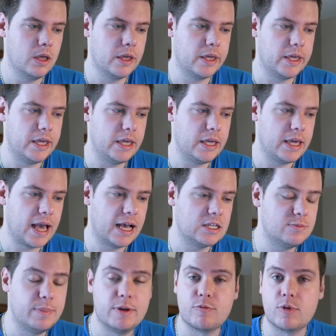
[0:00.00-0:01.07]
He
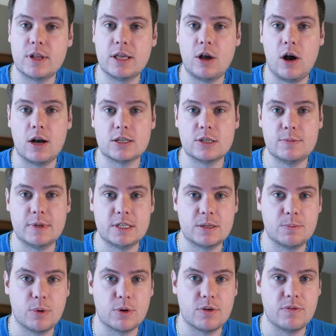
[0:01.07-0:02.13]
has been really awesome and
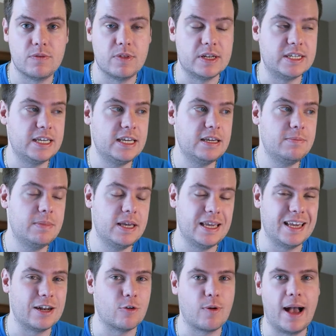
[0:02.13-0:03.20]
supportive of the team.
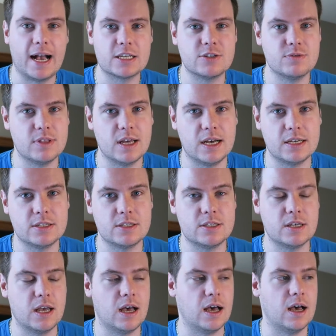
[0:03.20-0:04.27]
He interacts with
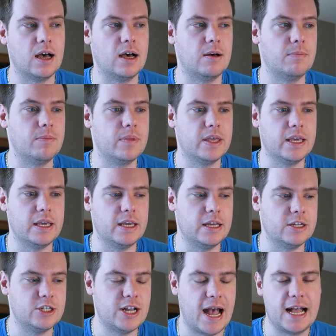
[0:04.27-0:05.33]
us.
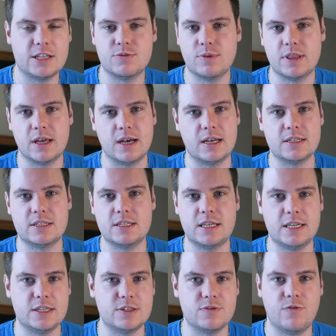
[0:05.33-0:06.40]
He chats with us.
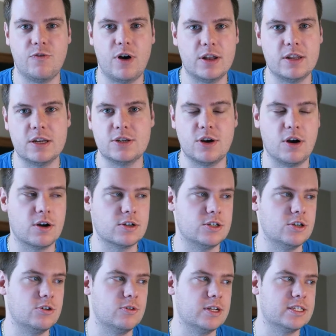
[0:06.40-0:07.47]
He's fun to talk
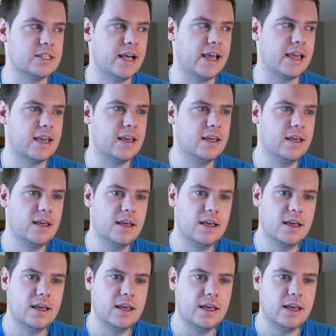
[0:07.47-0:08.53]
to. It's like,
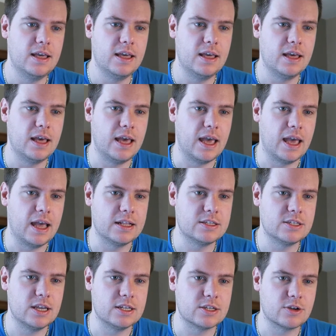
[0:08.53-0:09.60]

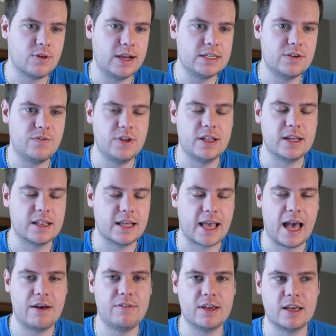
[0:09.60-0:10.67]
it's a crazy feeling, like
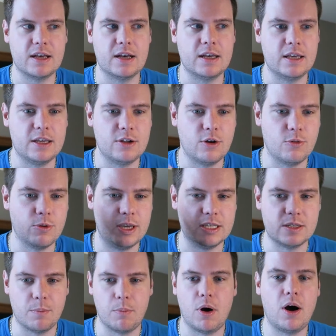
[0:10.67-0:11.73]
having, you know,
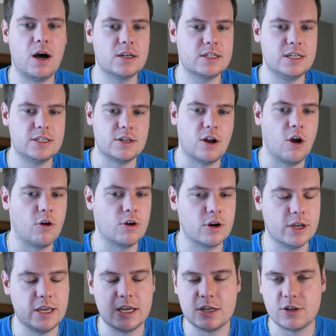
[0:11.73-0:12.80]
he's a boss, he's an
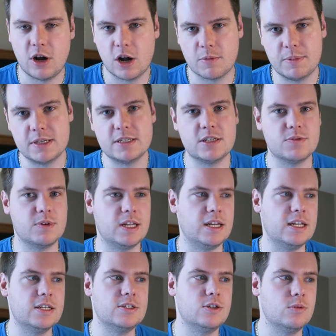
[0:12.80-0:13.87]
owner, he can talk business when he
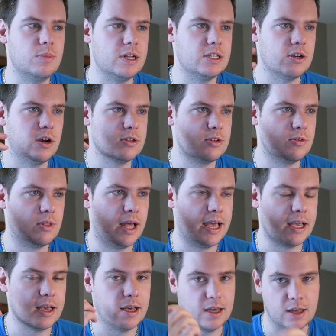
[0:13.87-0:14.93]
needs to, but he's also
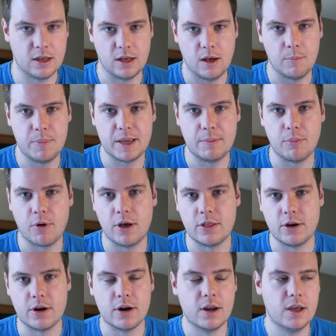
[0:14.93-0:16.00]
like a big
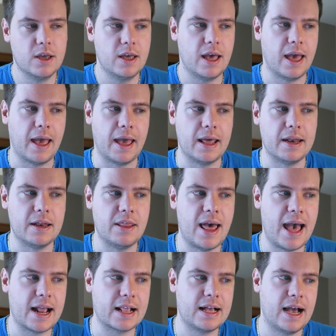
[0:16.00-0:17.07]
brother, and
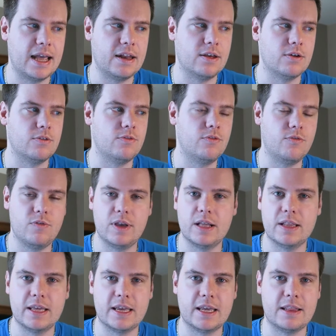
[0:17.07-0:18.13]
that kind of
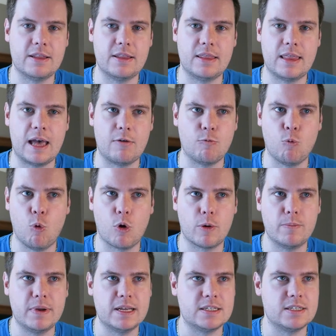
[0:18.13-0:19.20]
feeling and that
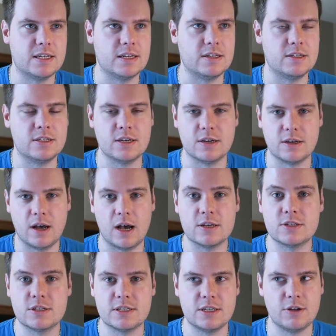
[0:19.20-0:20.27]
warmness into
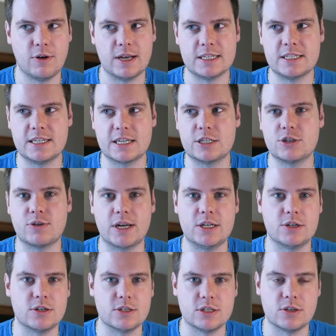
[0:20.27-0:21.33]
us, you know, as 6
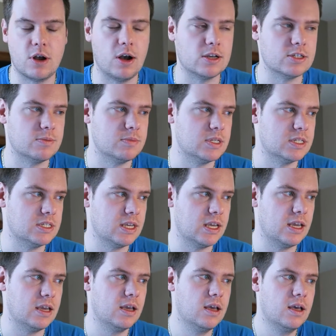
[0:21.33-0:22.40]
strangers is awesome to
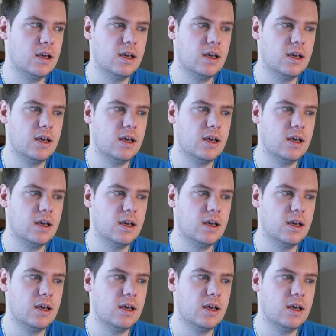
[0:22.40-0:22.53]
see.